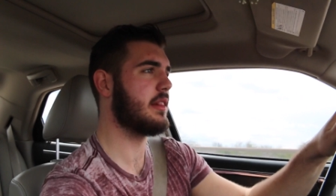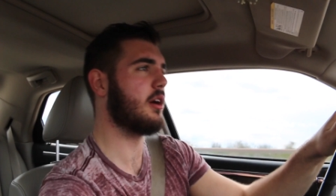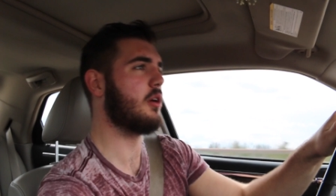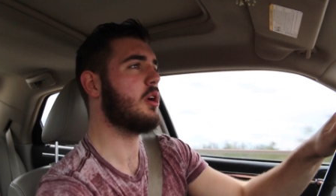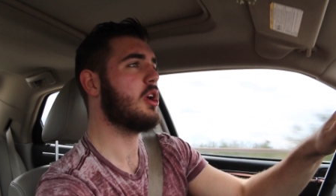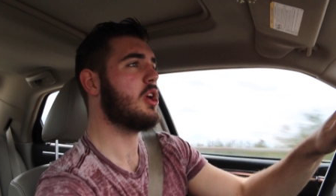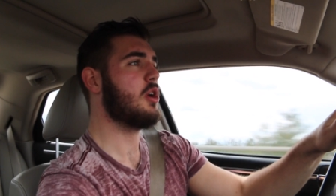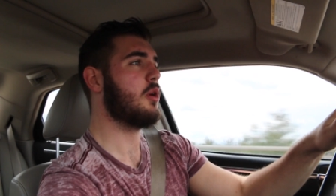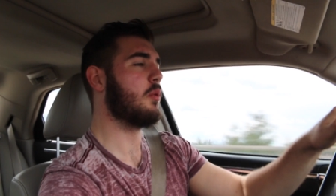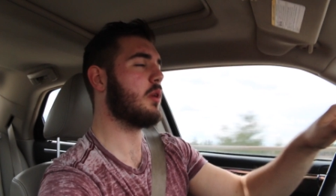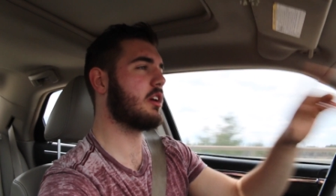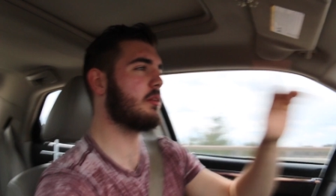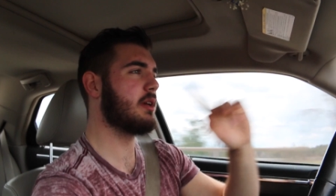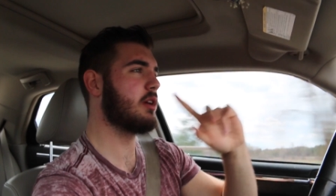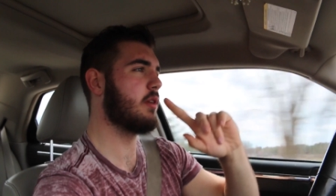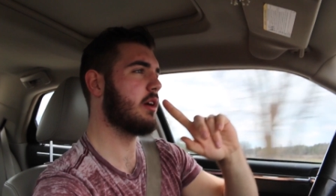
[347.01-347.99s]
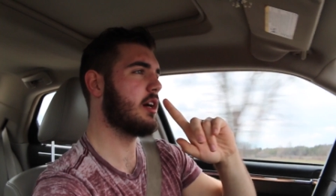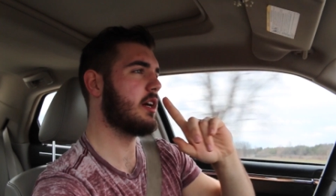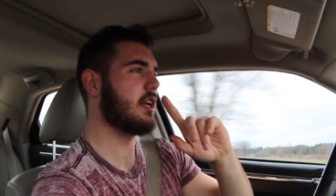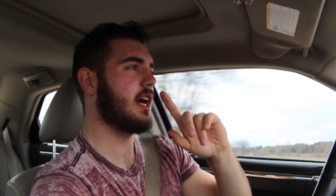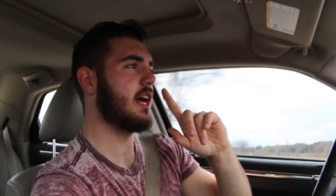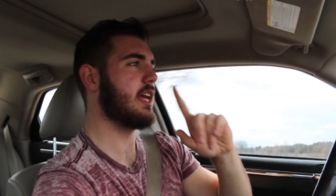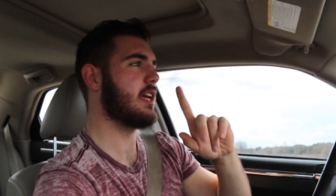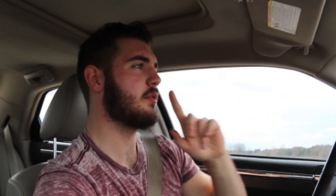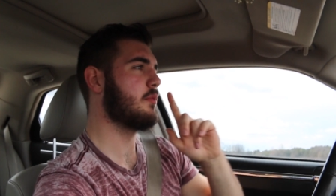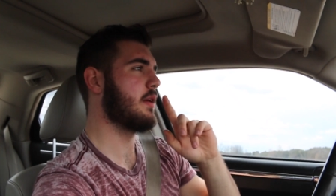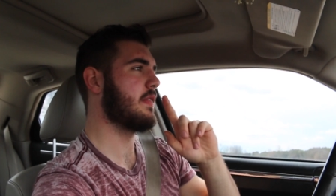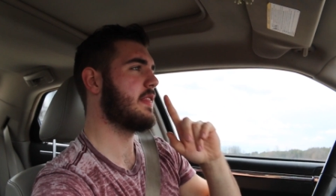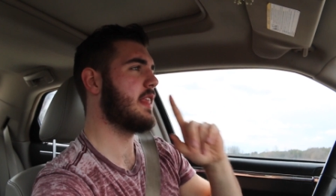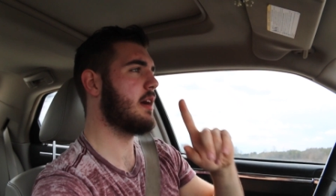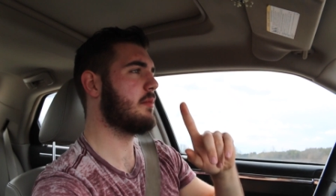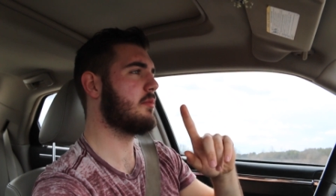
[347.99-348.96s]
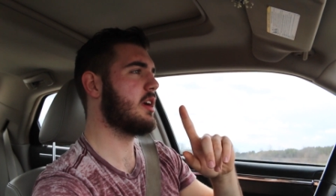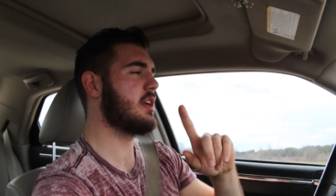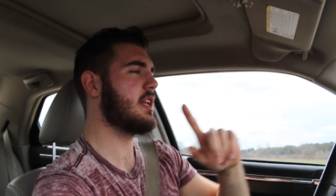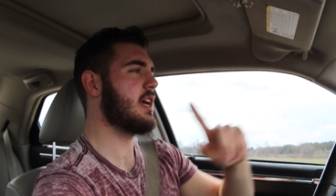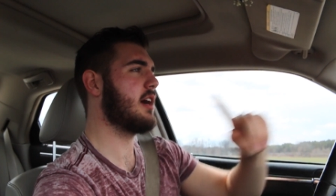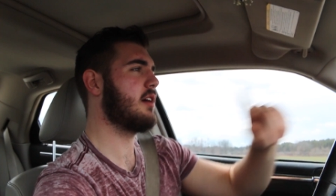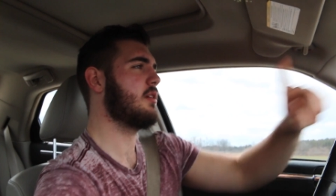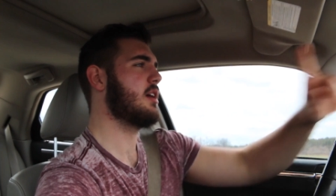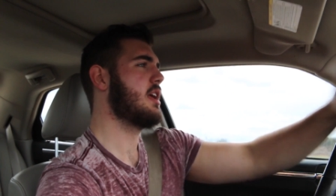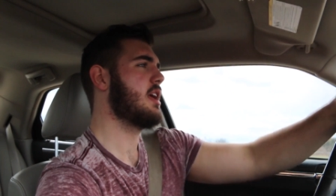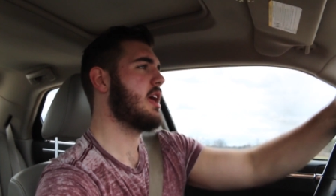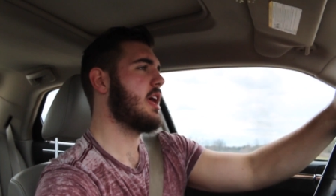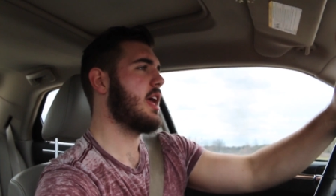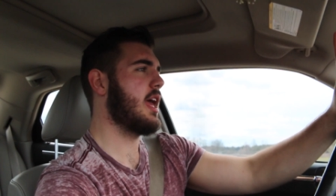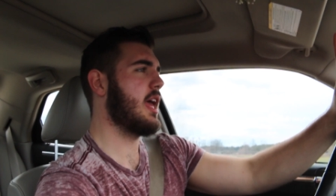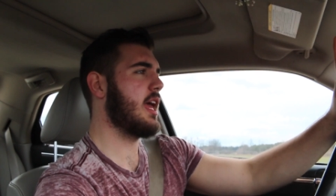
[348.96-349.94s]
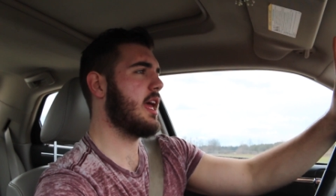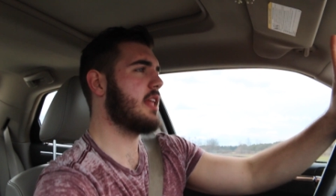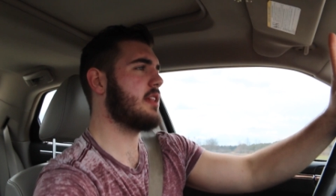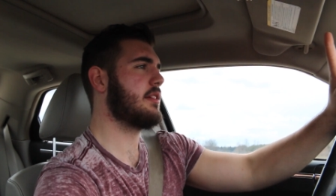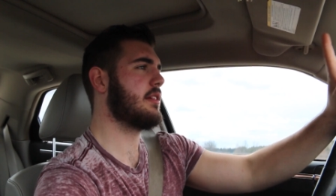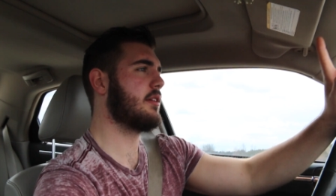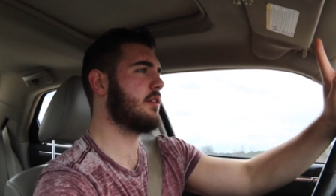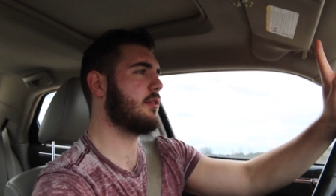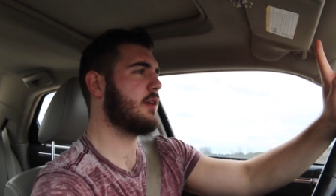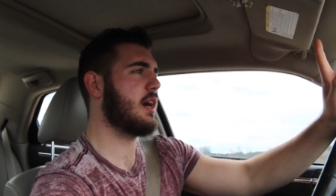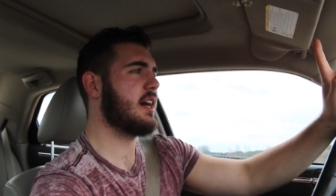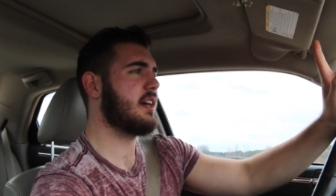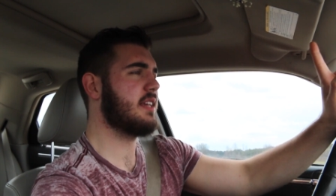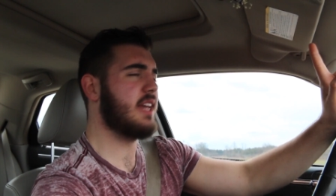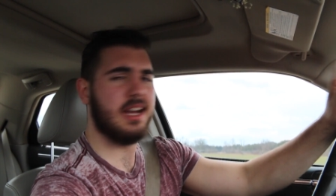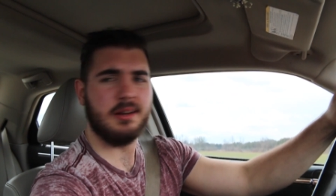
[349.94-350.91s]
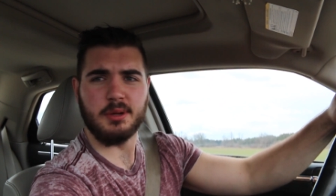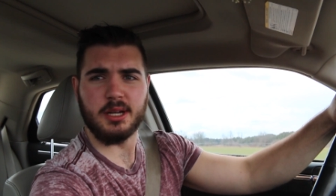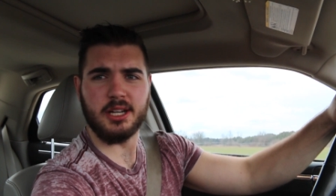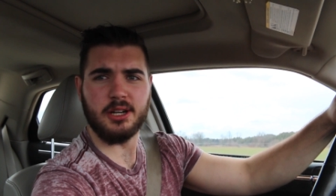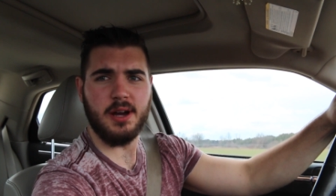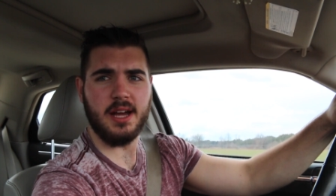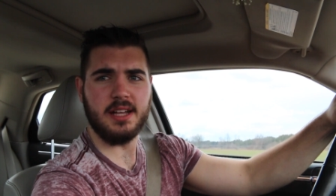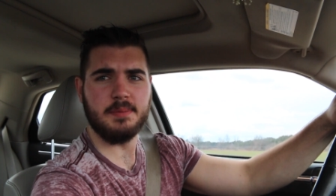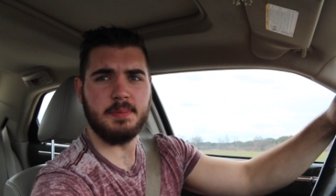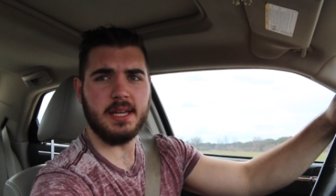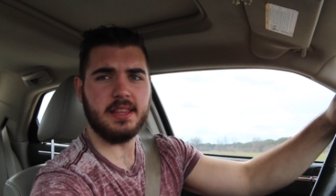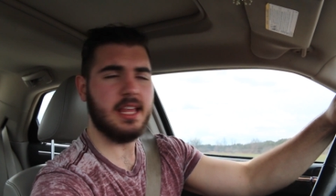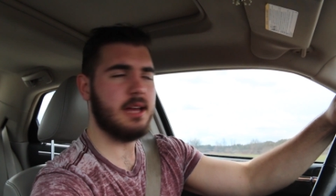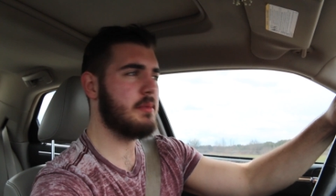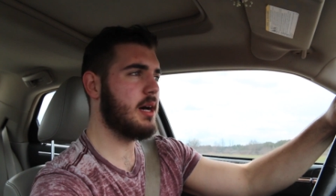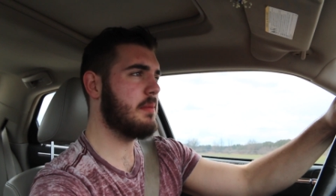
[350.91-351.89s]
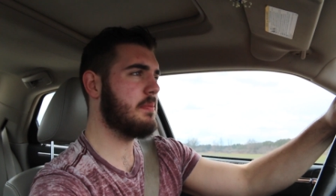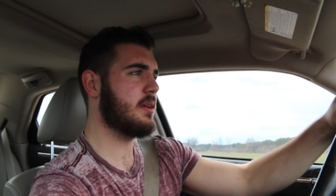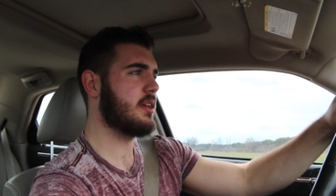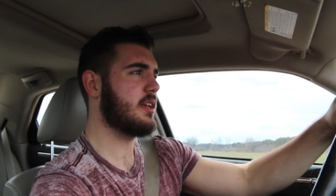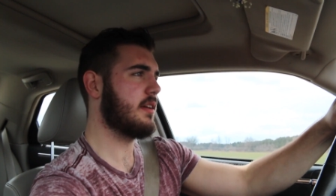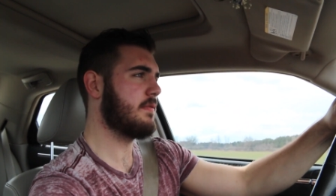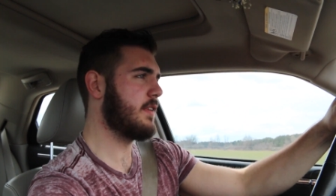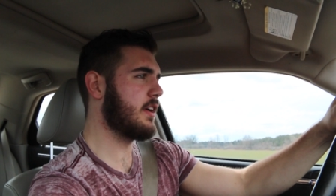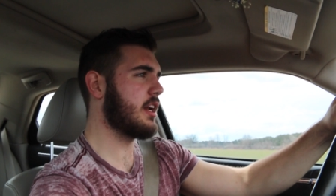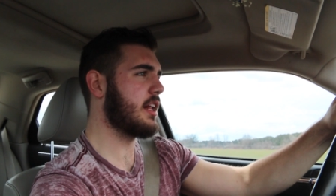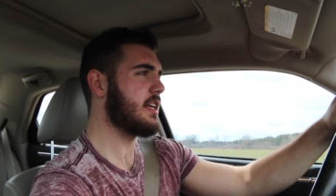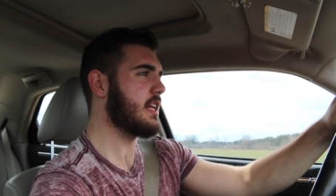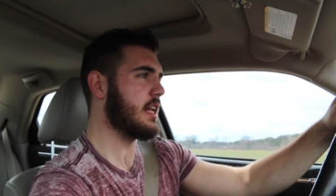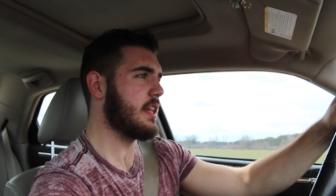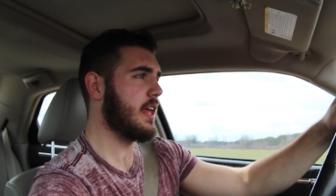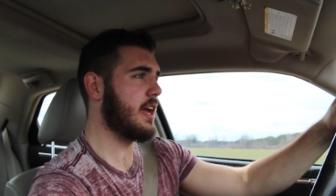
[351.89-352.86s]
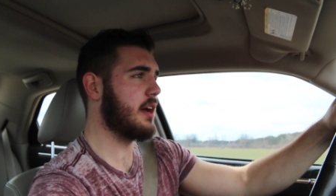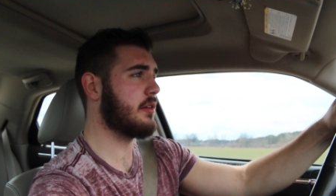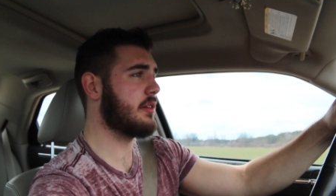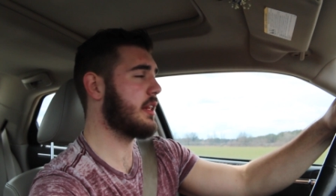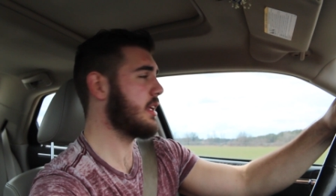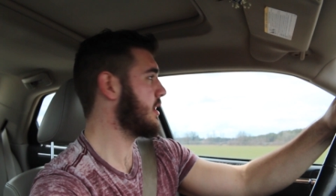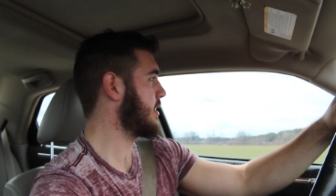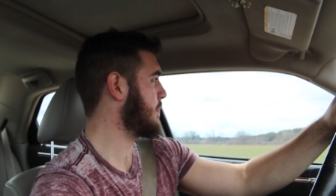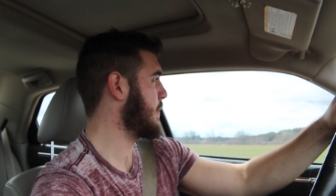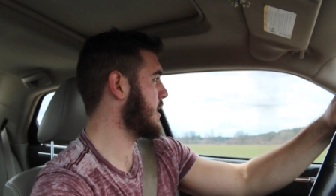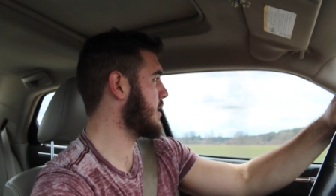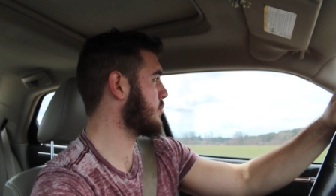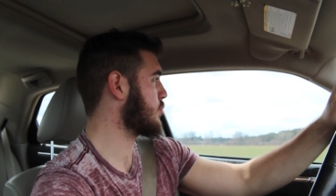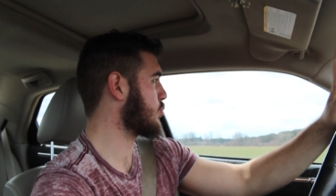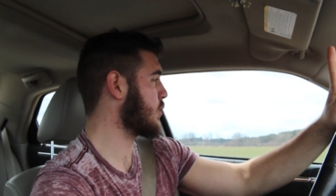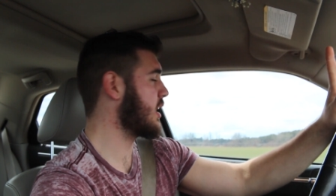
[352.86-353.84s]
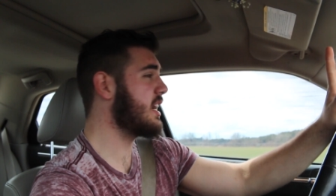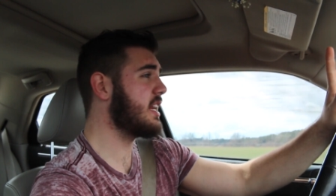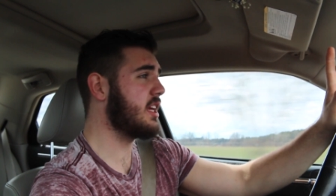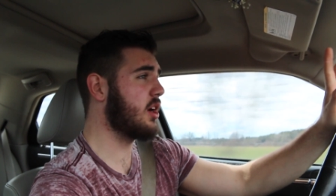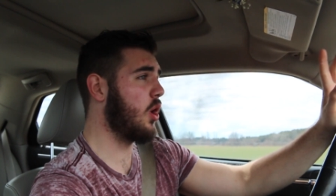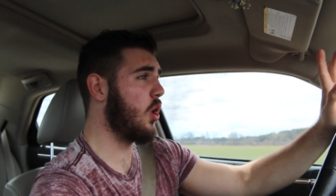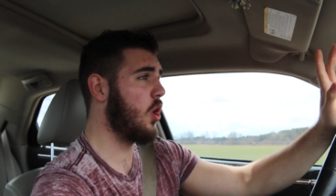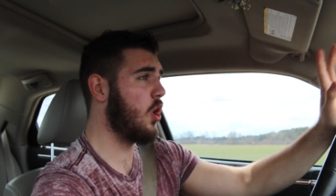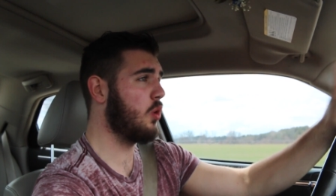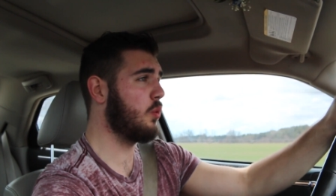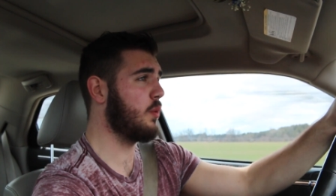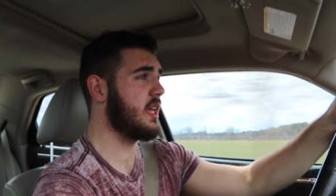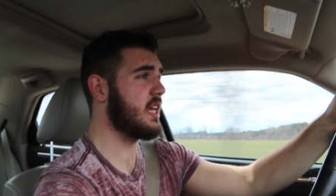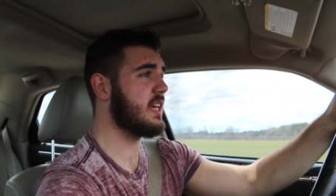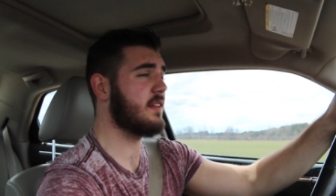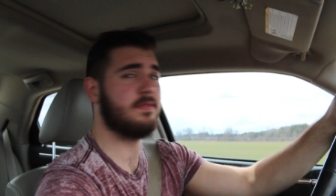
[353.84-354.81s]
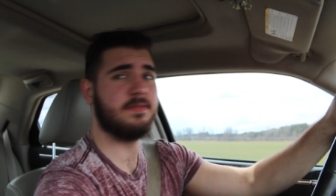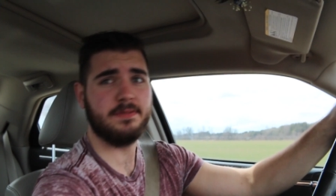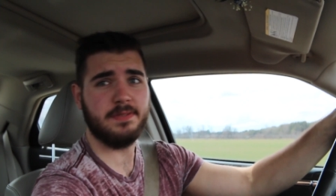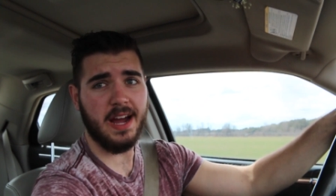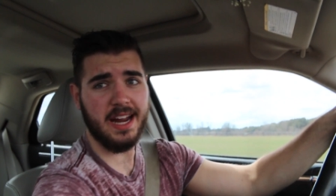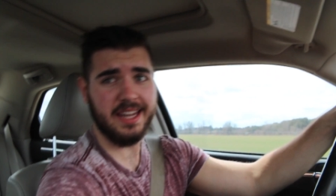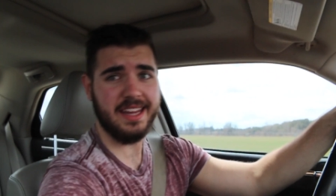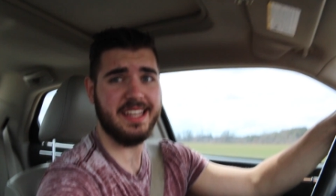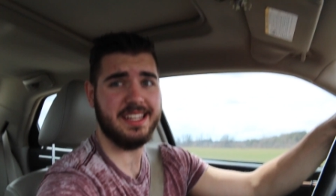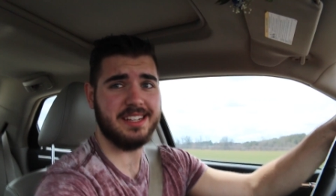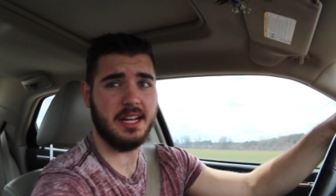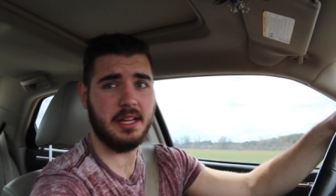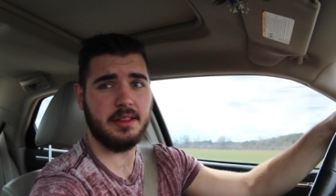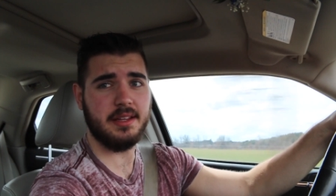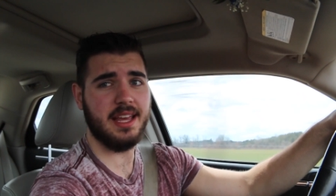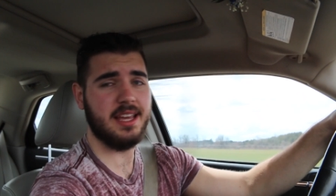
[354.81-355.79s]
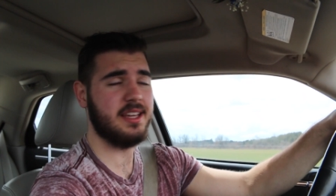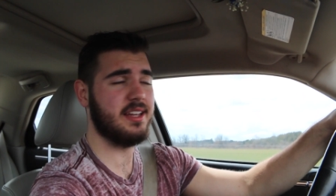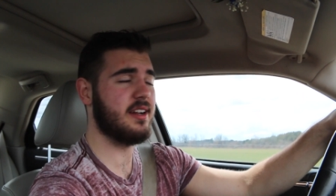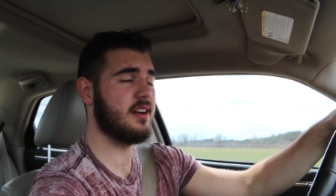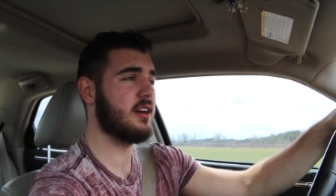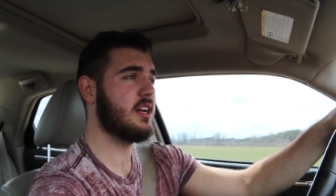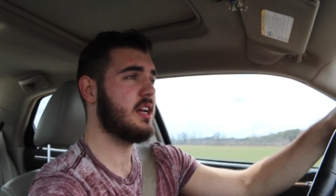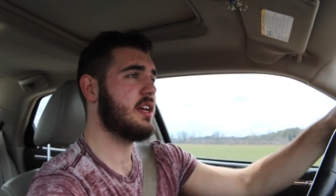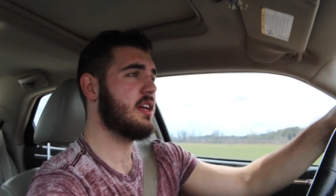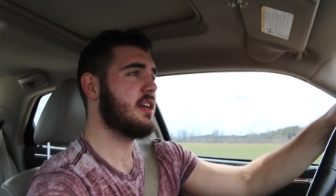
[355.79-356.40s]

So we're gonna be going on a hike with them right now. And so yeah, we're gonna go ahead and pick them up. Figure I'd get out of the house. It's been rainy all week. Finally a nice day here.